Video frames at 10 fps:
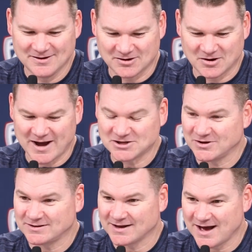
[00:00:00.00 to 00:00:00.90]

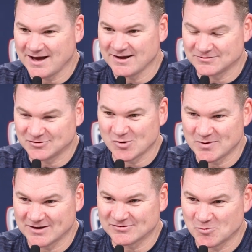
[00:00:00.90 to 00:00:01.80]
congratulate the guys and tell them
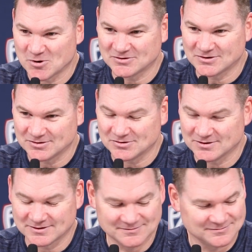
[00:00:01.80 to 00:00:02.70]
we got some work to
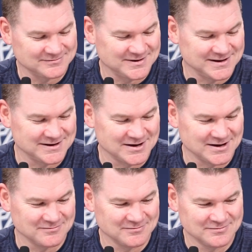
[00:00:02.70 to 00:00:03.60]
do, and and
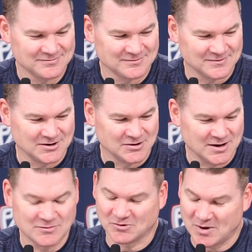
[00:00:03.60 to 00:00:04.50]
uh, you know,
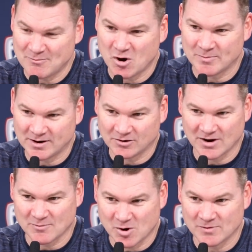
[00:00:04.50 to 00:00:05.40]
it was a great moment,
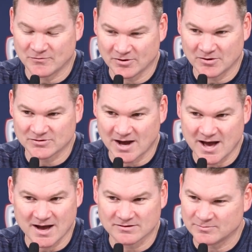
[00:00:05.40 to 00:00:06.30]
great moment for those
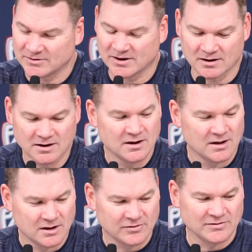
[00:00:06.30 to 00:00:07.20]
guys. I mean, they're
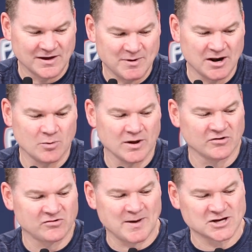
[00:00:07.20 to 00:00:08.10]
they've been a
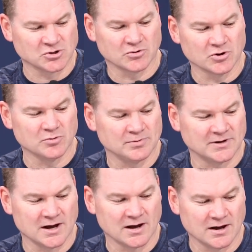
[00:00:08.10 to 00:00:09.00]
real special
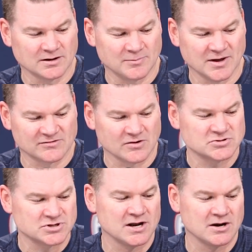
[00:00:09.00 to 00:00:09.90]
group to to be
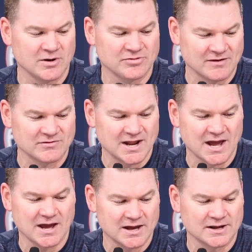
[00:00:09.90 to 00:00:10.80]
associated with every
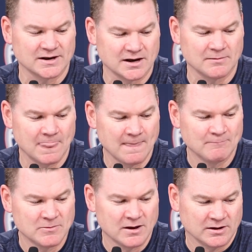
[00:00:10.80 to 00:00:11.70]
day, and um,
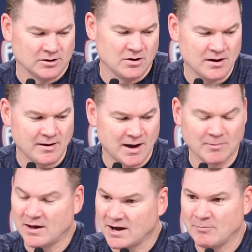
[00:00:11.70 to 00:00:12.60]
you know,
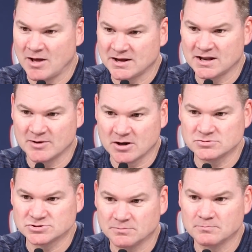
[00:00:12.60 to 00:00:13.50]
I'm I'm lucky to be
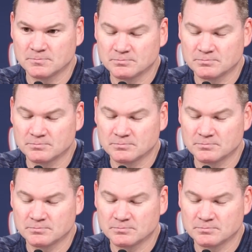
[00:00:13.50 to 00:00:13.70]
coaching them.